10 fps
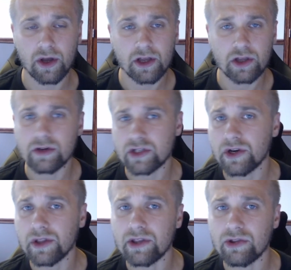you
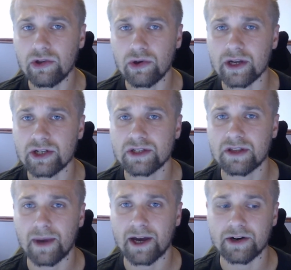surely do. It's just a
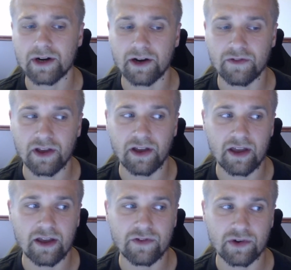matter of
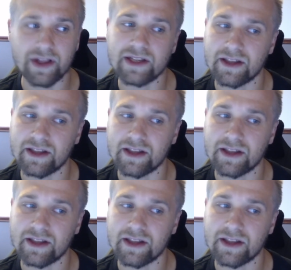if you're listing